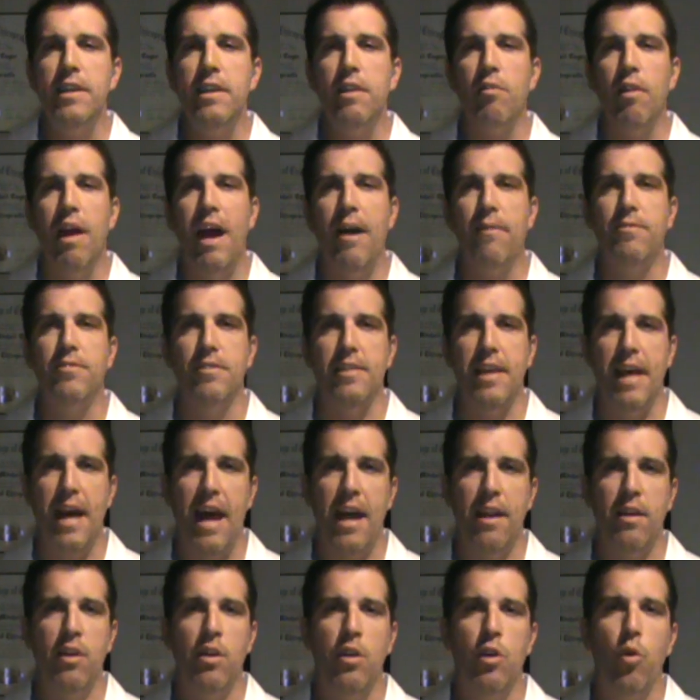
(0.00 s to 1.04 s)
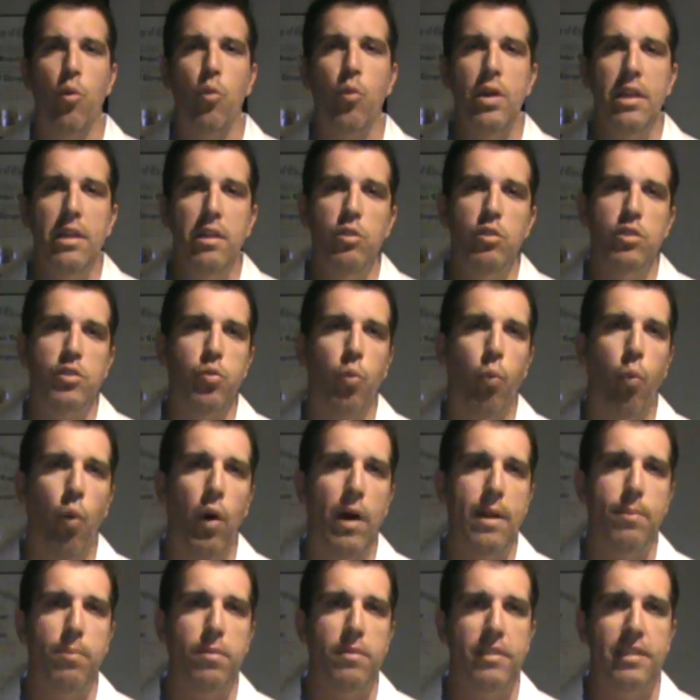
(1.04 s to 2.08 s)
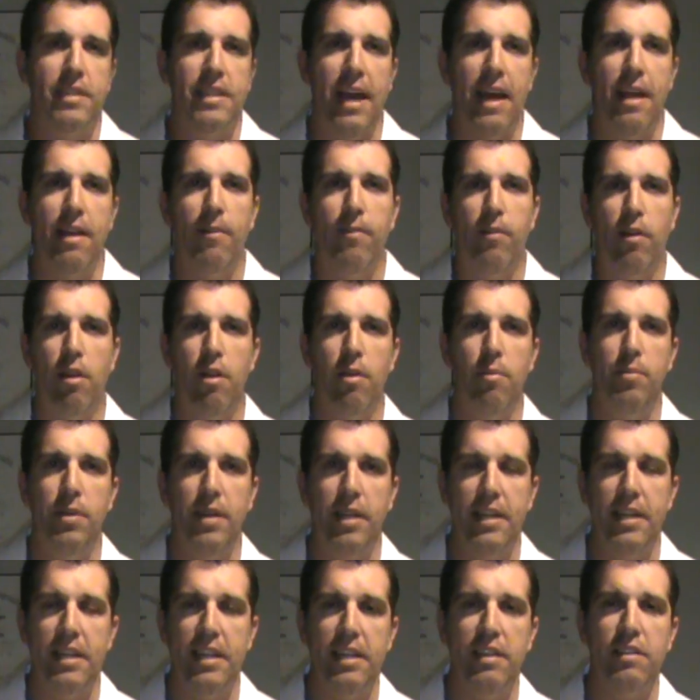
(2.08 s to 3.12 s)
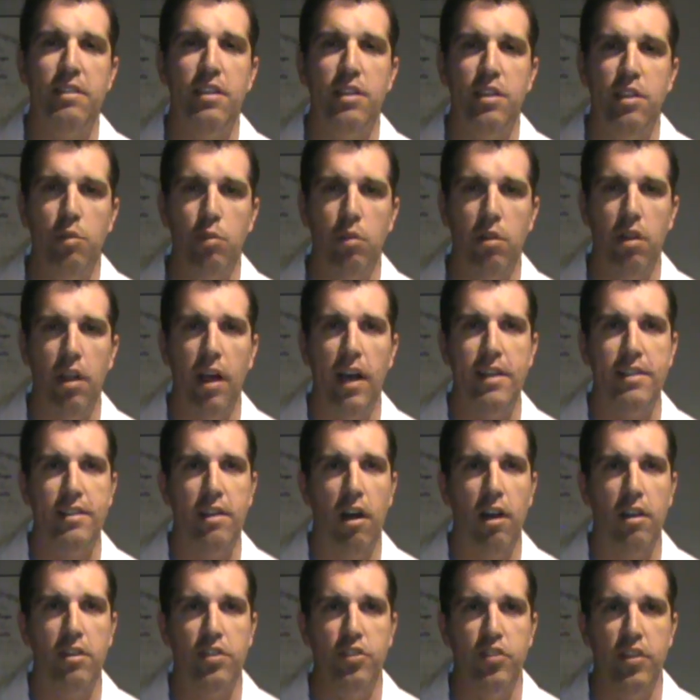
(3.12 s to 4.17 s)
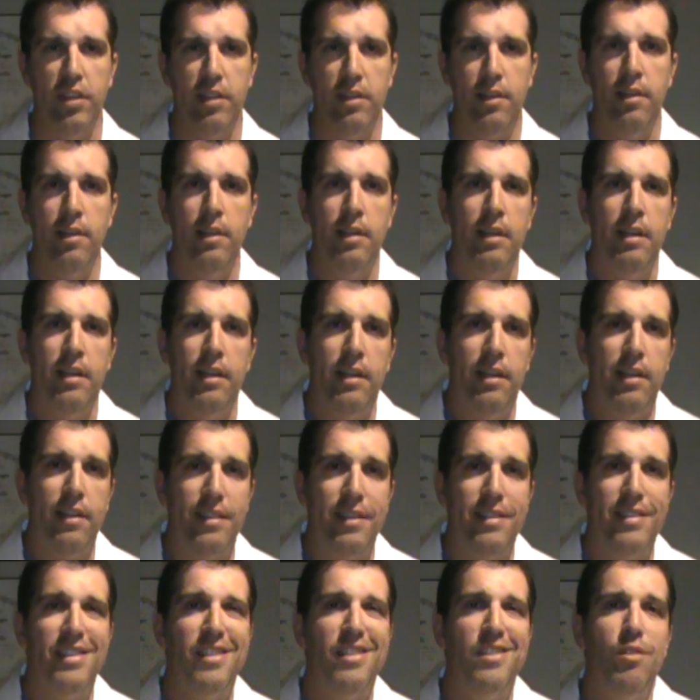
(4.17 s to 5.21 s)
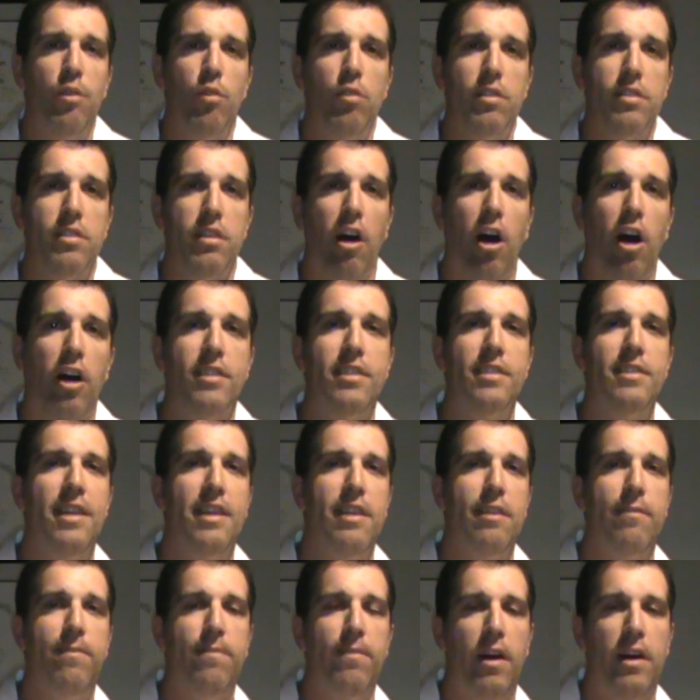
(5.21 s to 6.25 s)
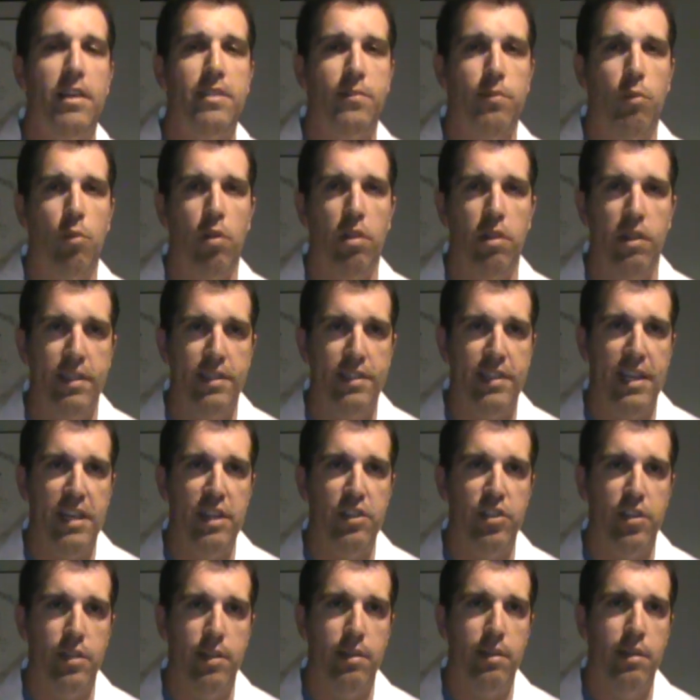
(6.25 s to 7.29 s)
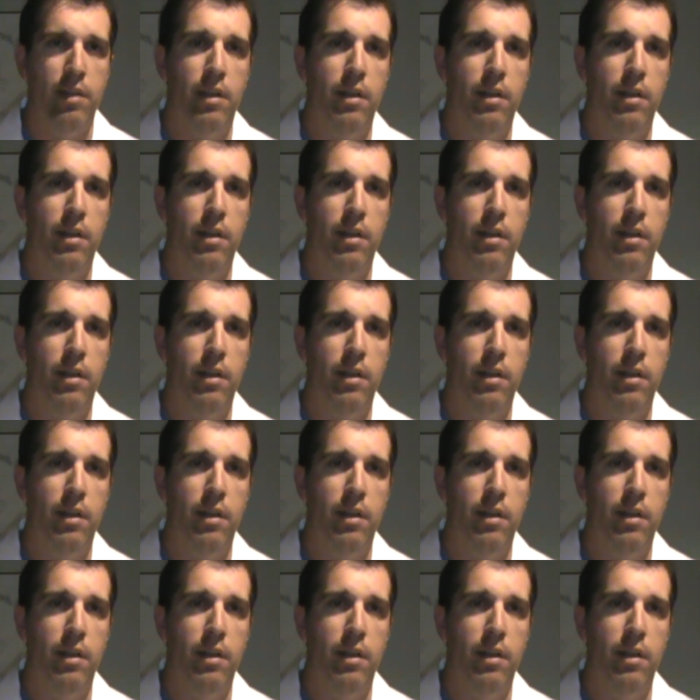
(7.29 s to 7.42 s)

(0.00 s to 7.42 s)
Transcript: year after that, we lose 1% of our ability to utilize oxygen. This is known as oxidative phosphorylation.